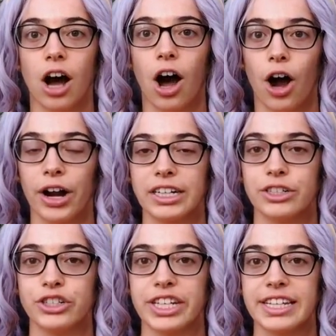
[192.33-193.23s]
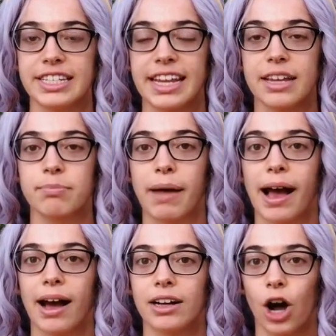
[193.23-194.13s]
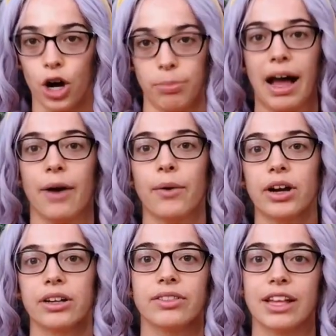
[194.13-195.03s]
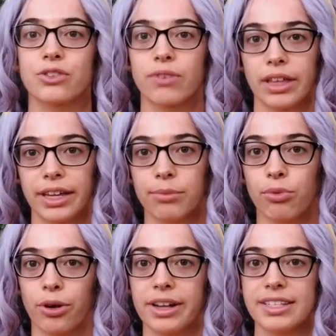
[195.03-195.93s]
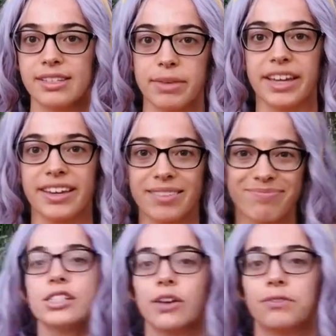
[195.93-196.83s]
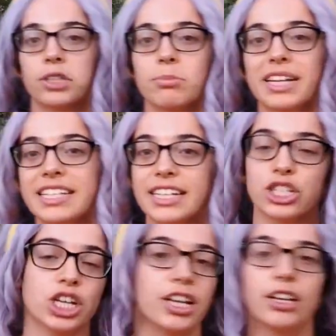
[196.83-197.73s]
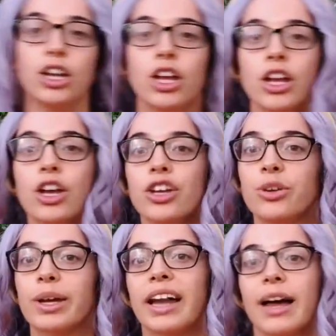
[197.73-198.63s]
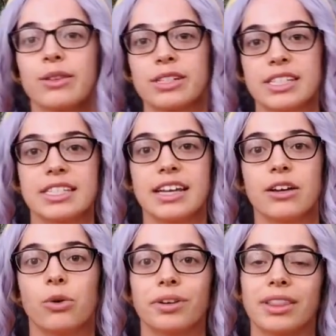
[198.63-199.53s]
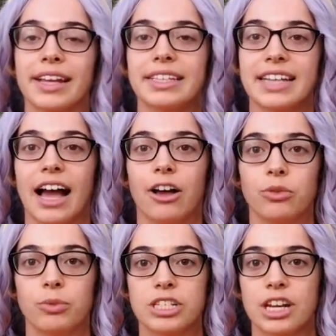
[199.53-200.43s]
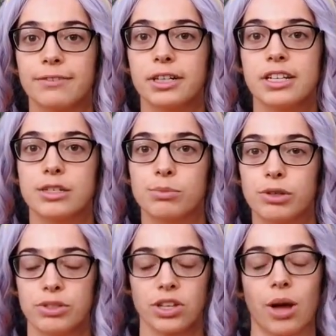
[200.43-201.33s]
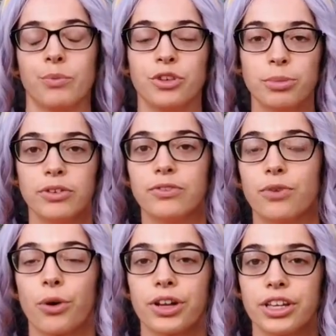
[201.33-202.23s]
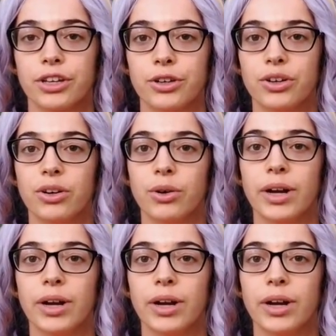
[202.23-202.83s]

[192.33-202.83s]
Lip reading: our energy and take back our power. That's really important to me. So for the meditation, you can either sit or lay down, whichever is most comfortable for you,